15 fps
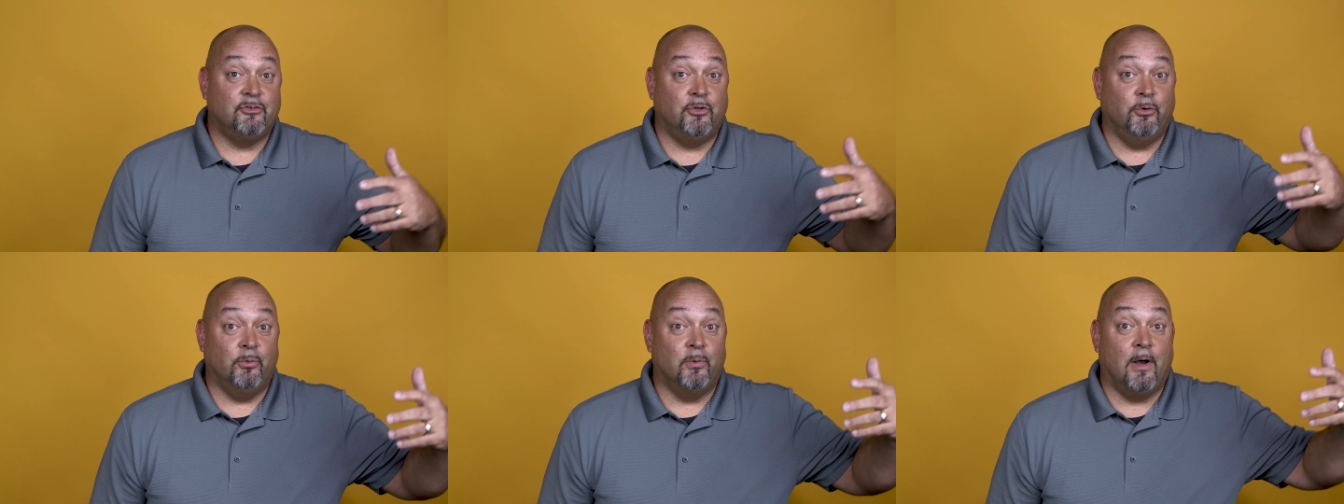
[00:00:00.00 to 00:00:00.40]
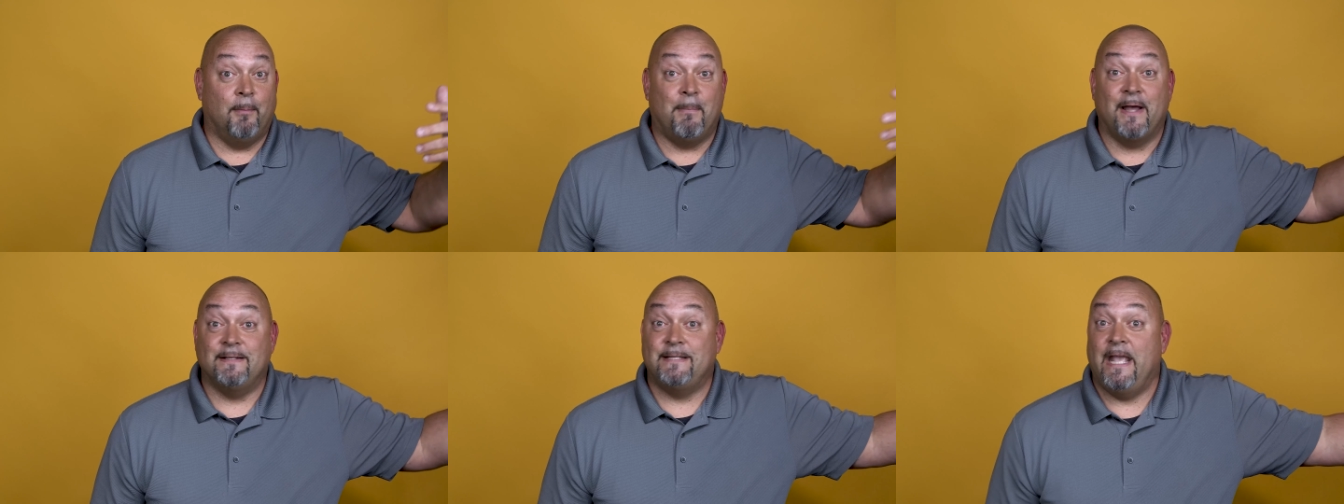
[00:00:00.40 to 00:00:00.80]
to uh,
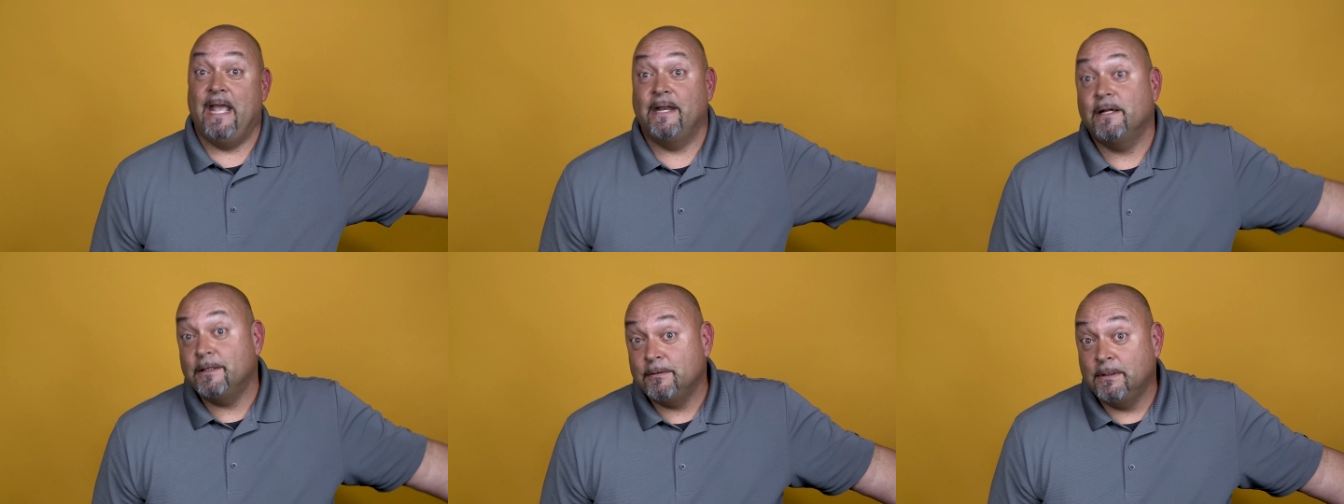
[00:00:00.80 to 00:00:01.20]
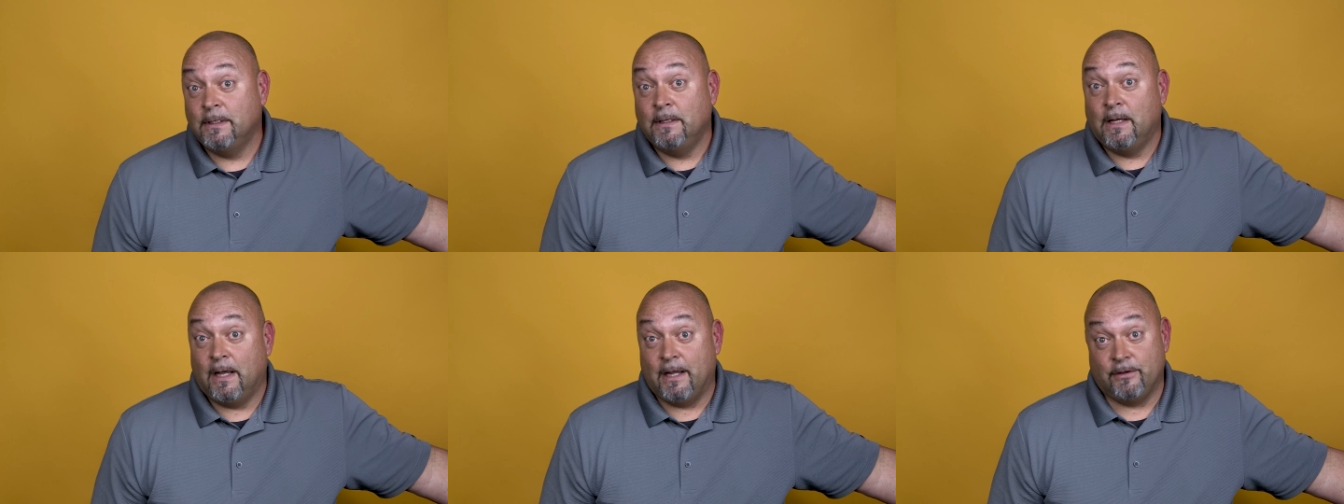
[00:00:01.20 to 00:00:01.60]
Montana
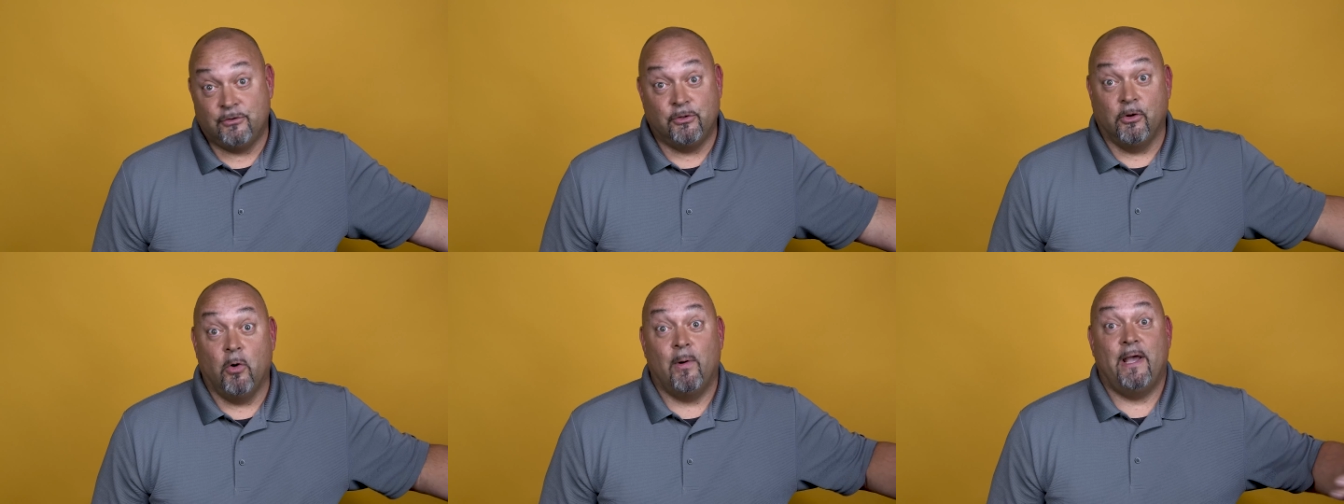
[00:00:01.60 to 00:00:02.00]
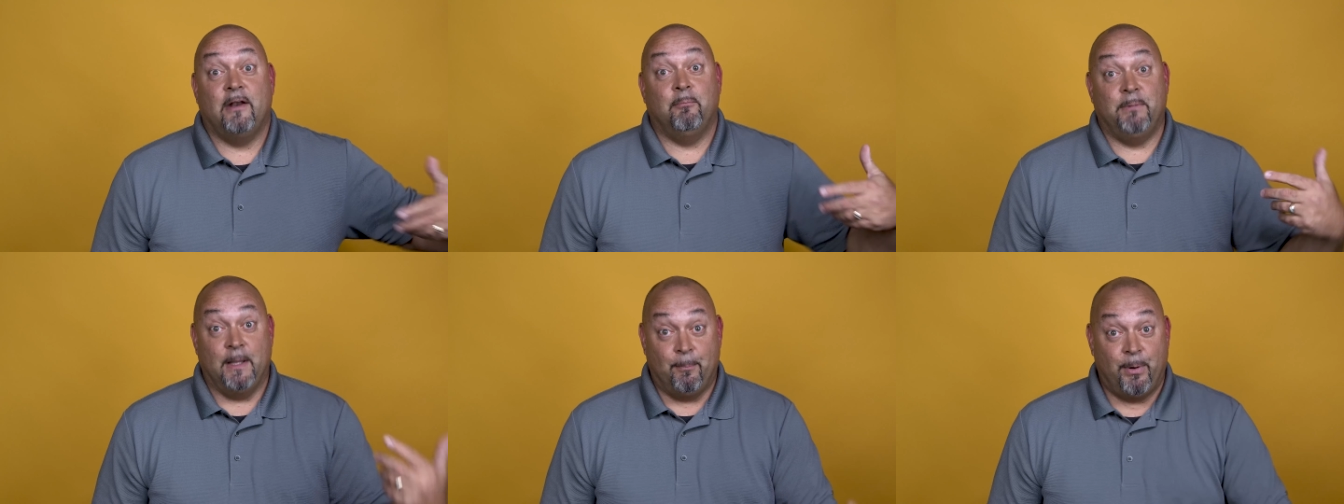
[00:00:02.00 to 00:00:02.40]
uh, to go ahead
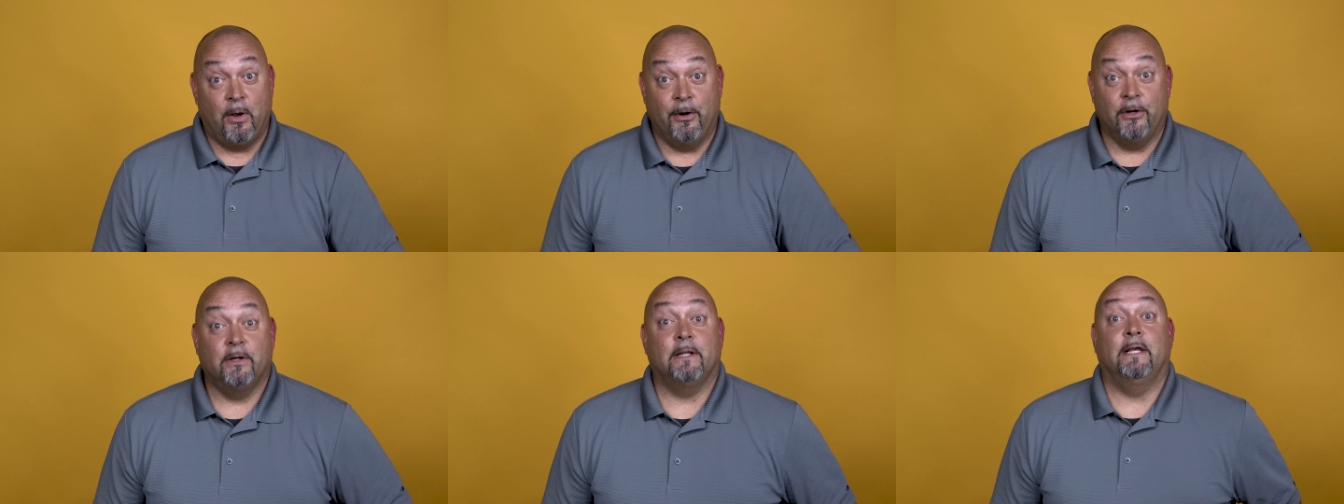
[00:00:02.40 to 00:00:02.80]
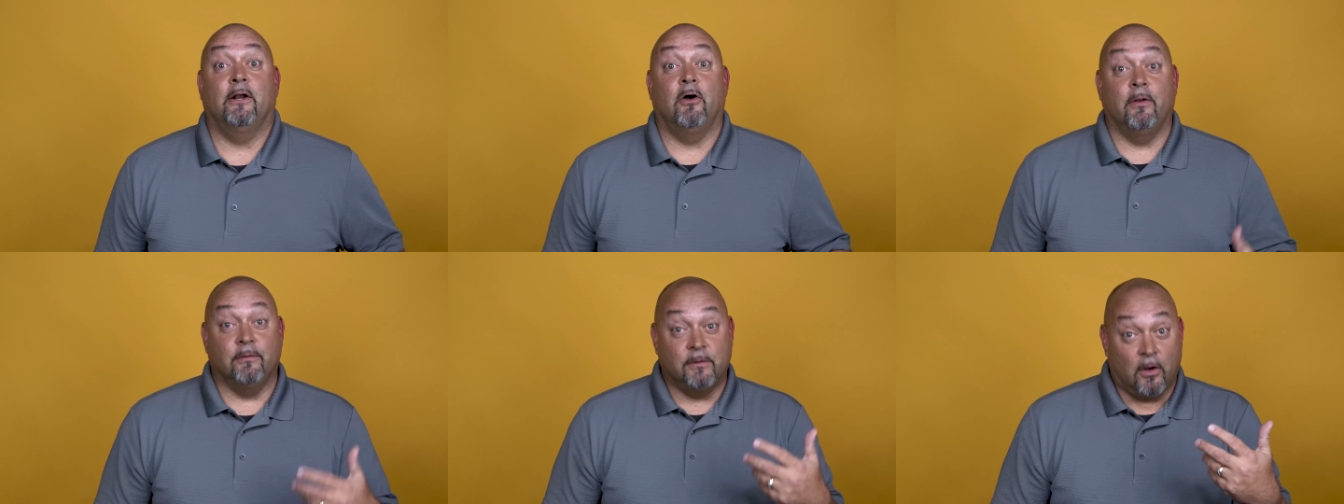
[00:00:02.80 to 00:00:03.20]
and be a punter and get
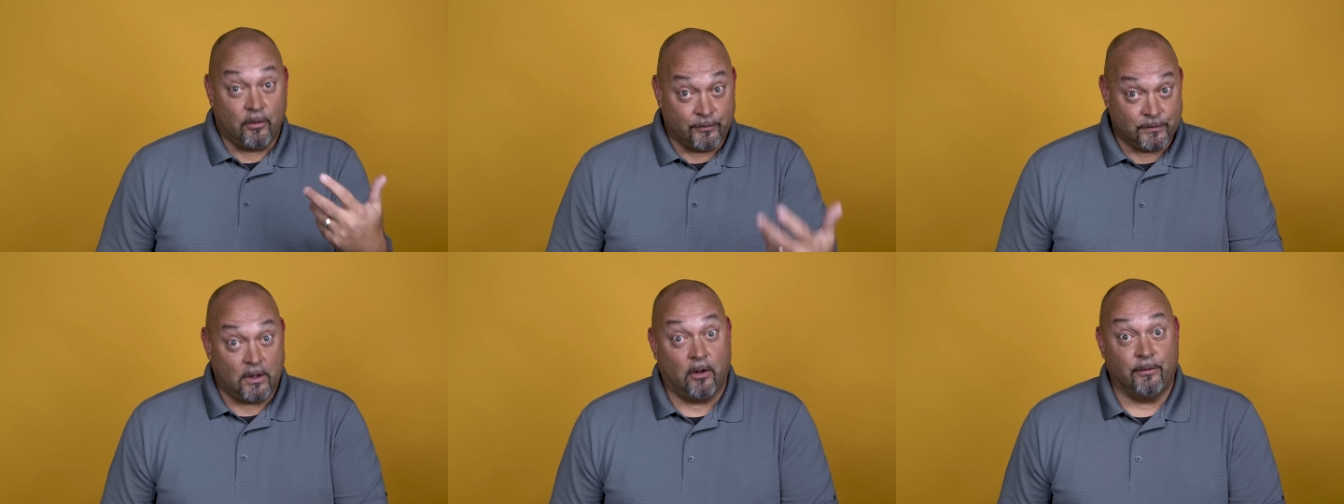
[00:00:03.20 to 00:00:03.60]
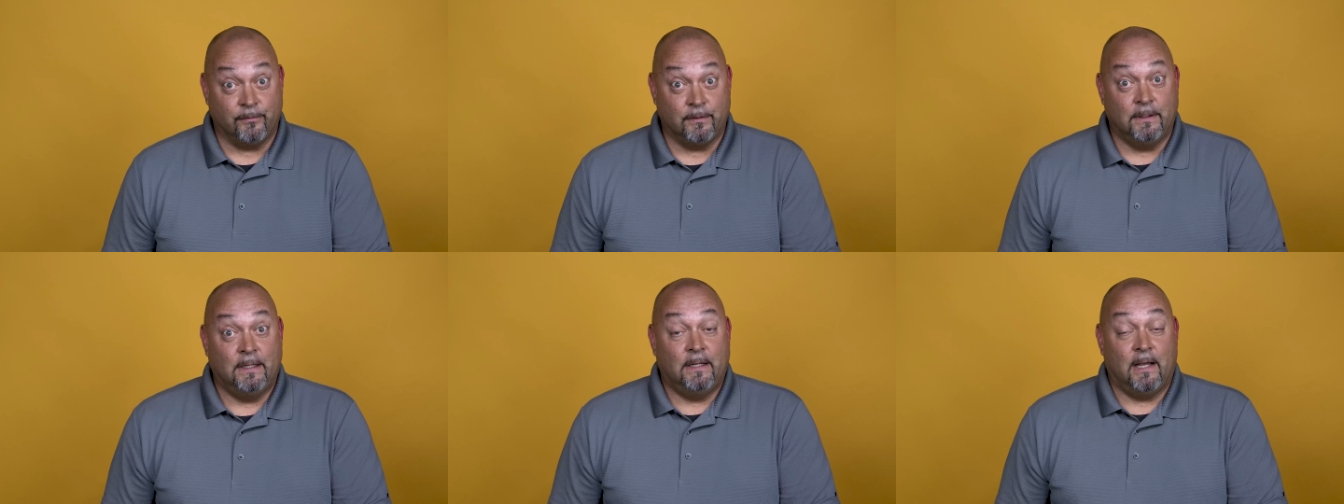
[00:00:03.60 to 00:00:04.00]
on on
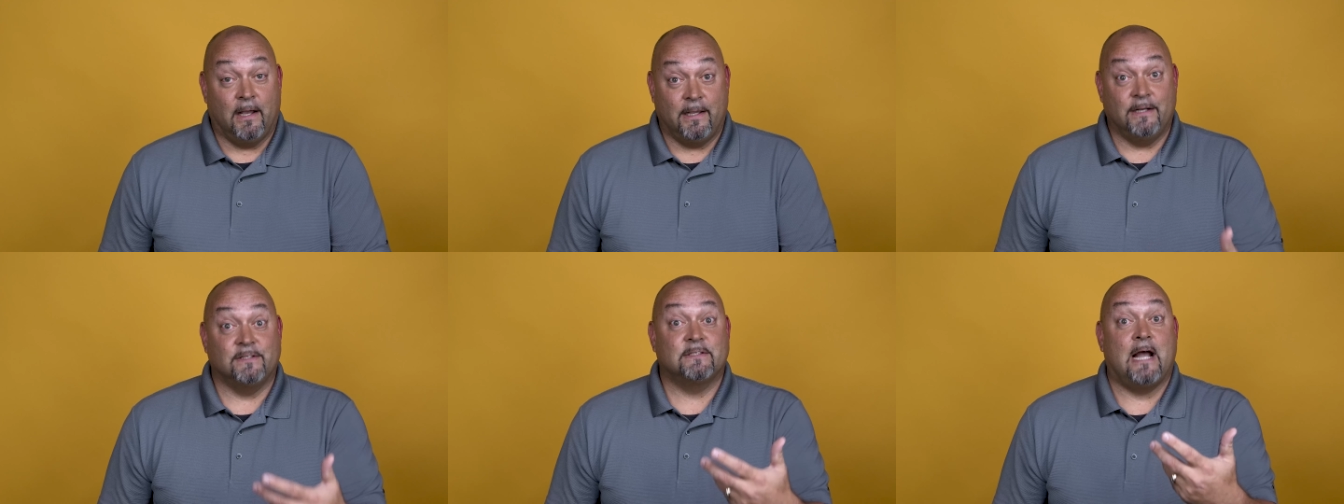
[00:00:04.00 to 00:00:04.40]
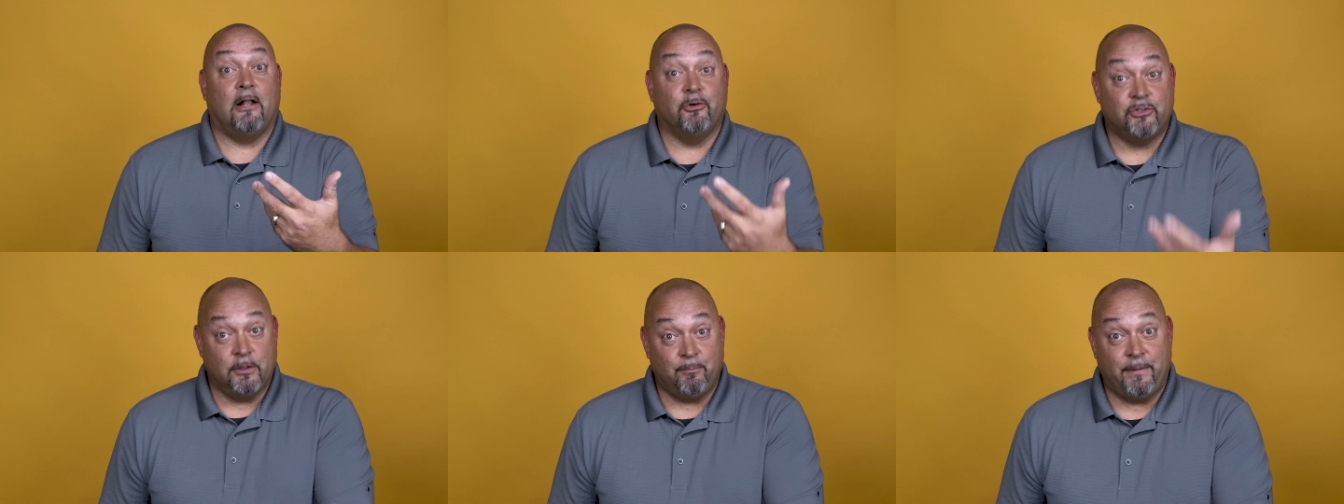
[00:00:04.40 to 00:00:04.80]
on uh, get a
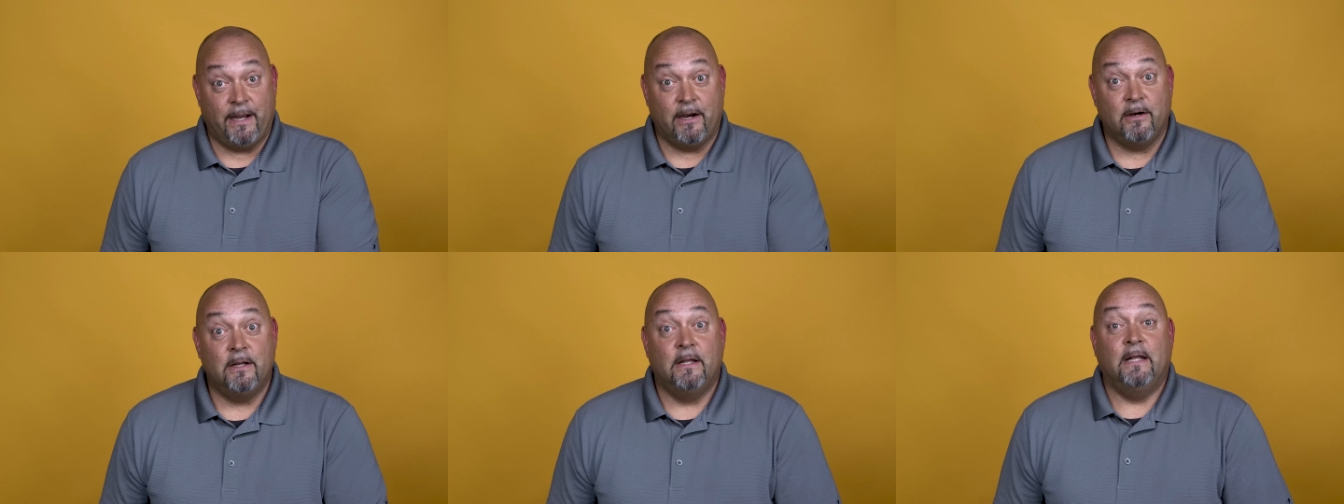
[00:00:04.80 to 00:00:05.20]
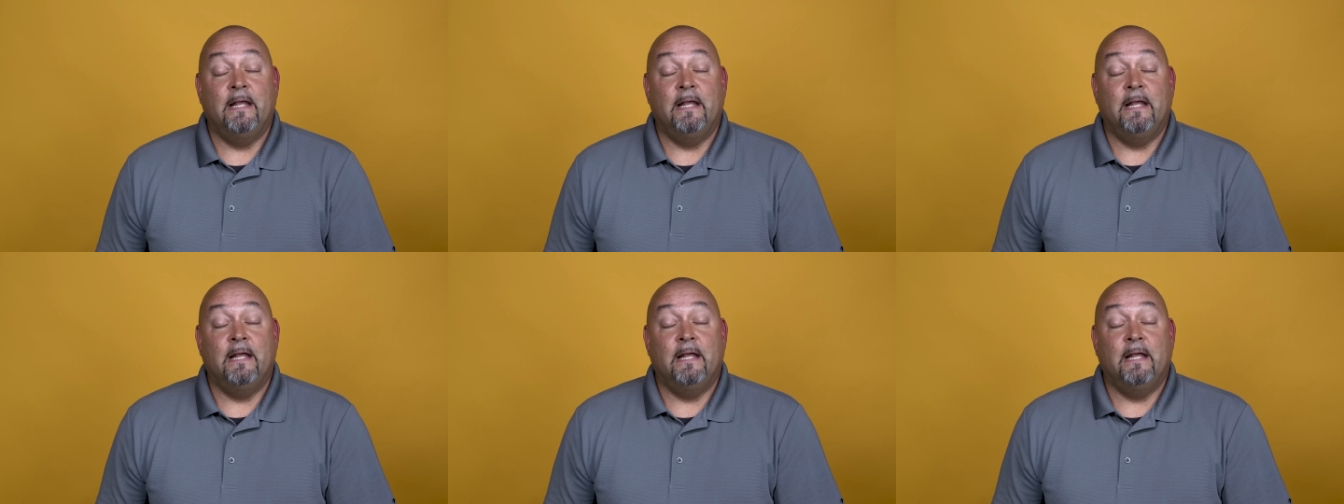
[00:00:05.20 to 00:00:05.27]
scholarship there.